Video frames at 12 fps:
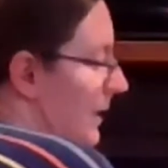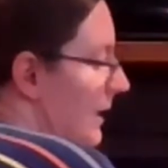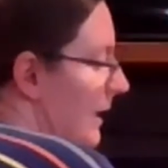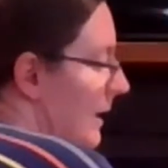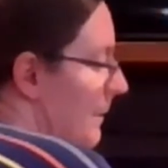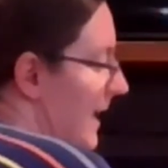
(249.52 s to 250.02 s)

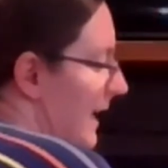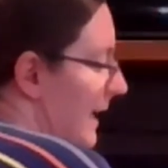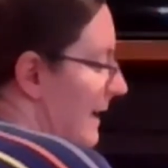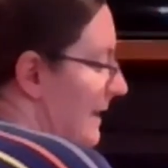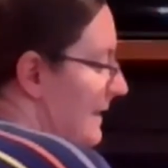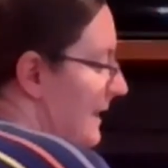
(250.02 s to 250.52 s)
going to make
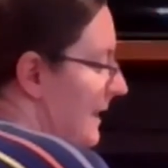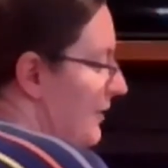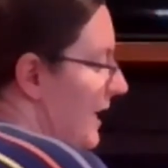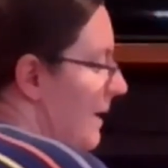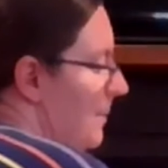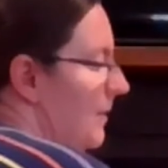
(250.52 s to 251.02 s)
a C
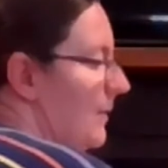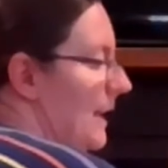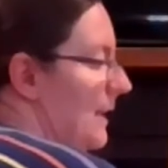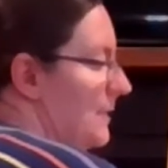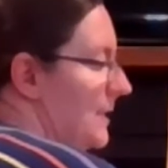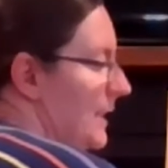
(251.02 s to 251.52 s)
shape
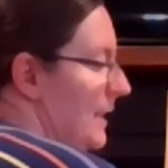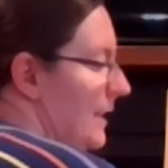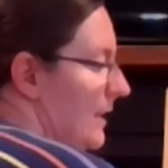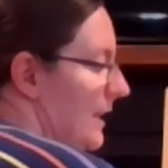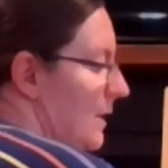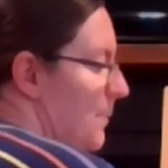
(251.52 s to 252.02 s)
around
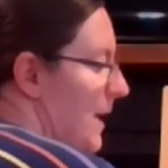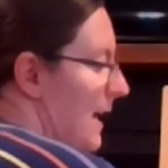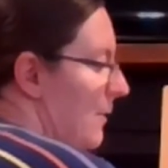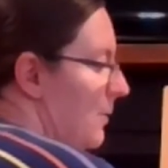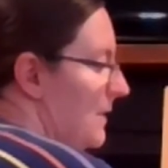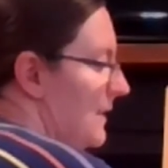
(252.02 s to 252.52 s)
here and a
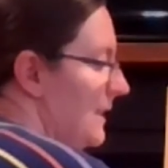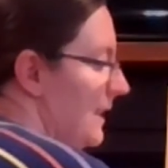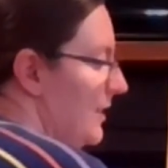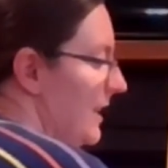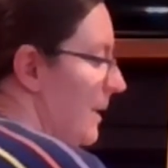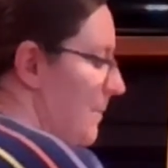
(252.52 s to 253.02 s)
backwards C
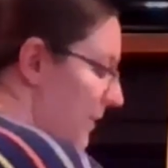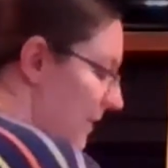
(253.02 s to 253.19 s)
shape